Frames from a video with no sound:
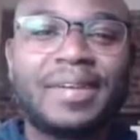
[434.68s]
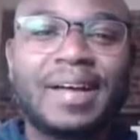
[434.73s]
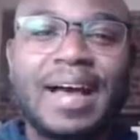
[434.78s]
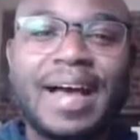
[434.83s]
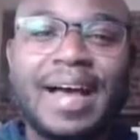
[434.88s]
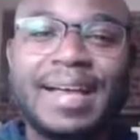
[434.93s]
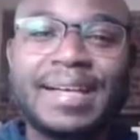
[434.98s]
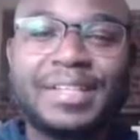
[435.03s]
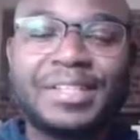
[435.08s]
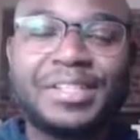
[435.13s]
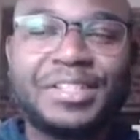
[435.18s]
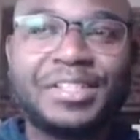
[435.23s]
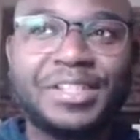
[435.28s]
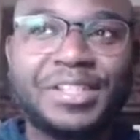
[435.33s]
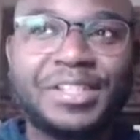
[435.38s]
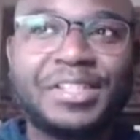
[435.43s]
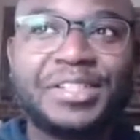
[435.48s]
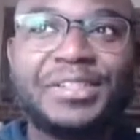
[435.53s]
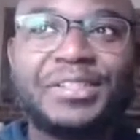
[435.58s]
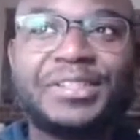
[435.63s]

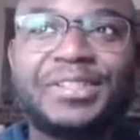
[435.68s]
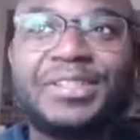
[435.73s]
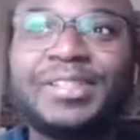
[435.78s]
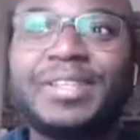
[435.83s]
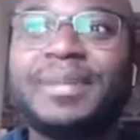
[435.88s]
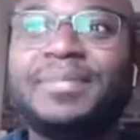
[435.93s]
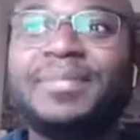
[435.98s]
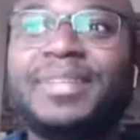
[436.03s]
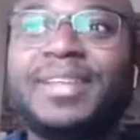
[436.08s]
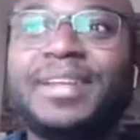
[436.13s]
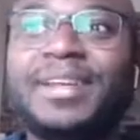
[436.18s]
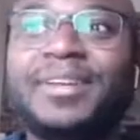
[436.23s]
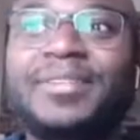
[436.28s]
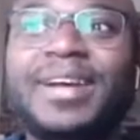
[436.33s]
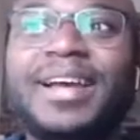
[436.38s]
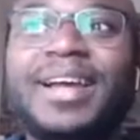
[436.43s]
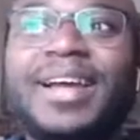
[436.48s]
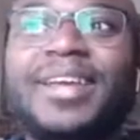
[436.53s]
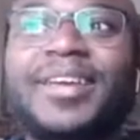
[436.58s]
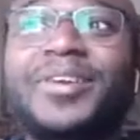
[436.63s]
should do something,
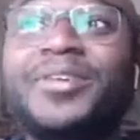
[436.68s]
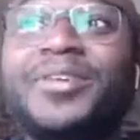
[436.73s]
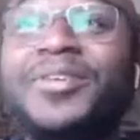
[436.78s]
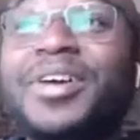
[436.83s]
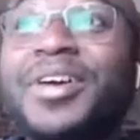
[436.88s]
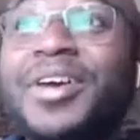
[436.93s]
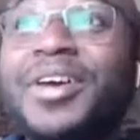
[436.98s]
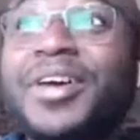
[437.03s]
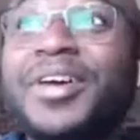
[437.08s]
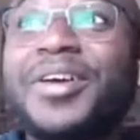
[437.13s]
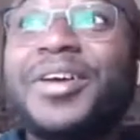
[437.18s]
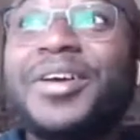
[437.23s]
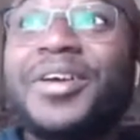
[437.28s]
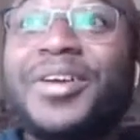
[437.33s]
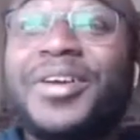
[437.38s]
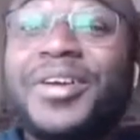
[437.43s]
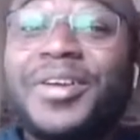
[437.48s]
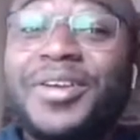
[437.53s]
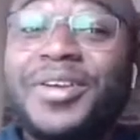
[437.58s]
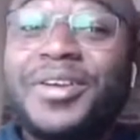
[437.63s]
right? You
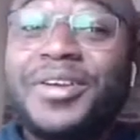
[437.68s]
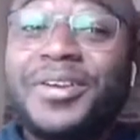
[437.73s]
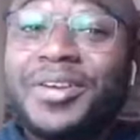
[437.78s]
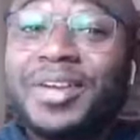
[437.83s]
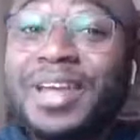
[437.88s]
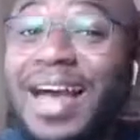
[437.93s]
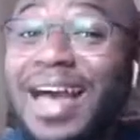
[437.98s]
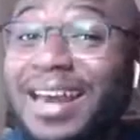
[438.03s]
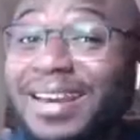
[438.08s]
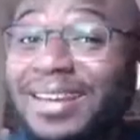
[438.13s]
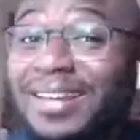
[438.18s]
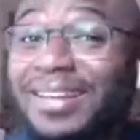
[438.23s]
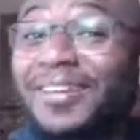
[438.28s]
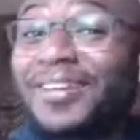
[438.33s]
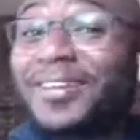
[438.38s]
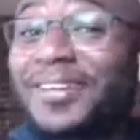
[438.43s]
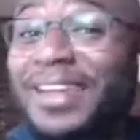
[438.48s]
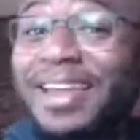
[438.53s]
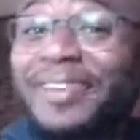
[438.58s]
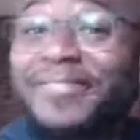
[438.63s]
kind of are
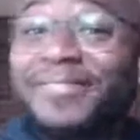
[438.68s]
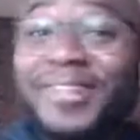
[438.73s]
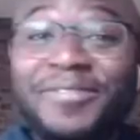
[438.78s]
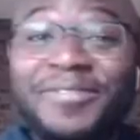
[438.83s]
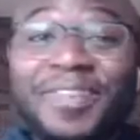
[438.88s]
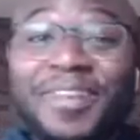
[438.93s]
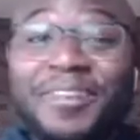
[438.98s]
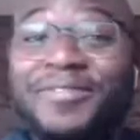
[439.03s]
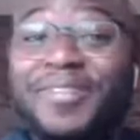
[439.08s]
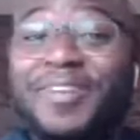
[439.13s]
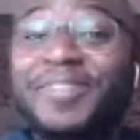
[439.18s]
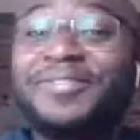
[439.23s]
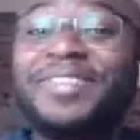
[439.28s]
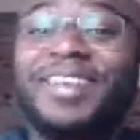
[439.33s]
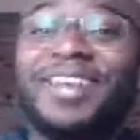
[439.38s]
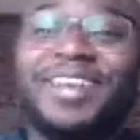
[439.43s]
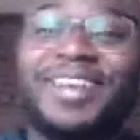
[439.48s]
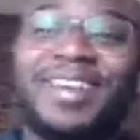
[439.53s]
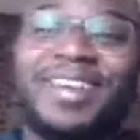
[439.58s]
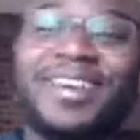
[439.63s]
like
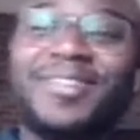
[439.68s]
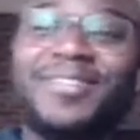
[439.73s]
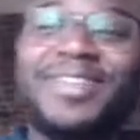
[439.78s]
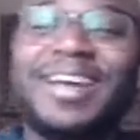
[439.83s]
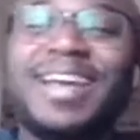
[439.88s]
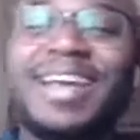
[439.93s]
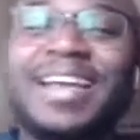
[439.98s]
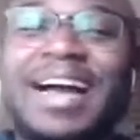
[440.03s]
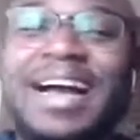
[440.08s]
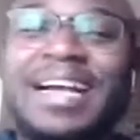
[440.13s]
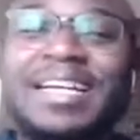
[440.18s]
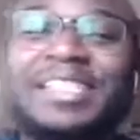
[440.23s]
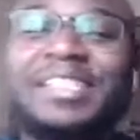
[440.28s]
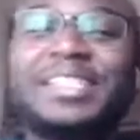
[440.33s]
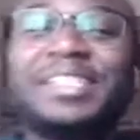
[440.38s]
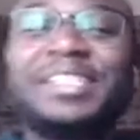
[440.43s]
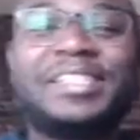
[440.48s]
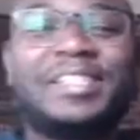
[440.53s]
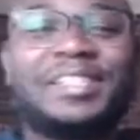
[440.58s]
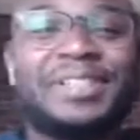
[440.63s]
50-50, right? I
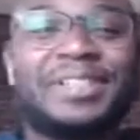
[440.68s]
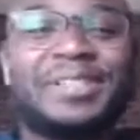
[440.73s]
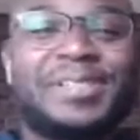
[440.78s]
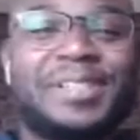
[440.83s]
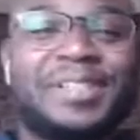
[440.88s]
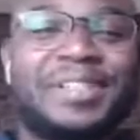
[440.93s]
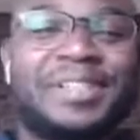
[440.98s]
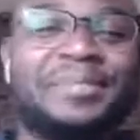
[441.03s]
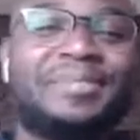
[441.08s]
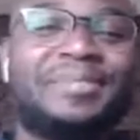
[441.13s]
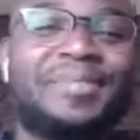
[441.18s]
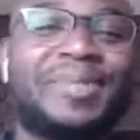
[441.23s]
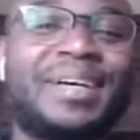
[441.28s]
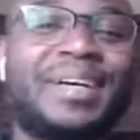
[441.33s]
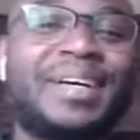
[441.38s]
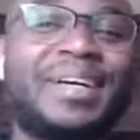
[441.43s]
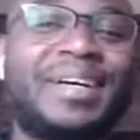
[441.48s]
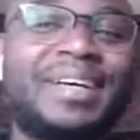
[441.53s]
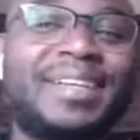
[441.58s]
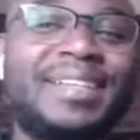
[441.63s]
should do it,
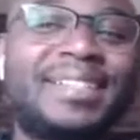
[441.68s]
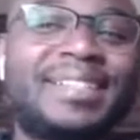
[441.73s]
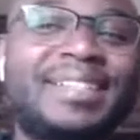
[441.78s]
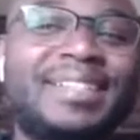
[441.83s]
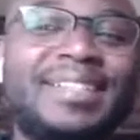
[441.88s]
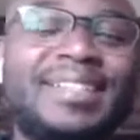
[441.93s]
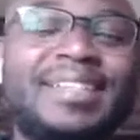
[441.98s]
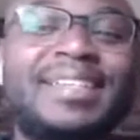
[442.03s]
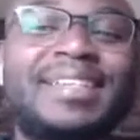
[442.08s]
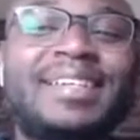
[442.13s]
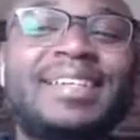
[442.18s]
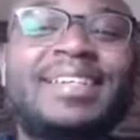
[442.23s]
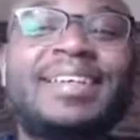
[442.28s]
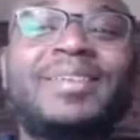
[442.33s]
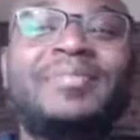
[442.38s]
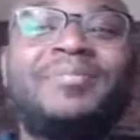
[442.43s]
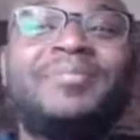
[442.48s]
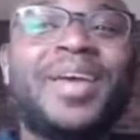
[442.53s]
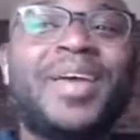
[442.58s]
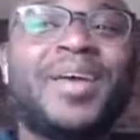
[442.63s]
but
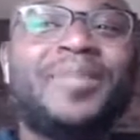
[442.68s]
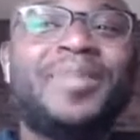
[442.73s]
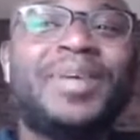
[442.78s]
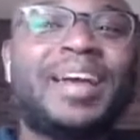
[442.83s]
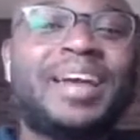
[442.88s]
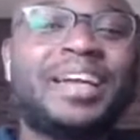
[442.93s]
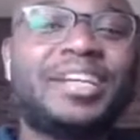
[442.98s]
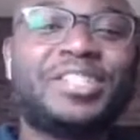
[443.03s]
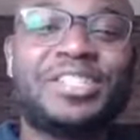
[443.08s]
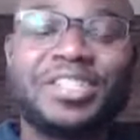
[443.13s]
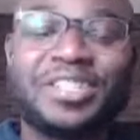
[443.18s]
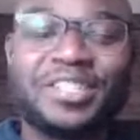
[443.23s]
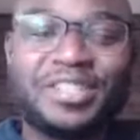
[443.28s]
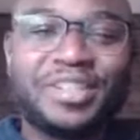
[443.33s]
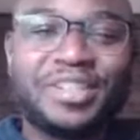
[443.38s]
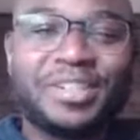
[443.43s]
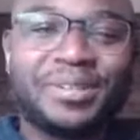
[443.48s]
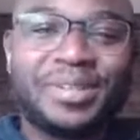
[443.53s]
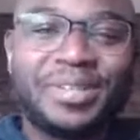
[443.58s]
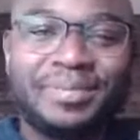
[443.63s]
maybe I shouldn't do it,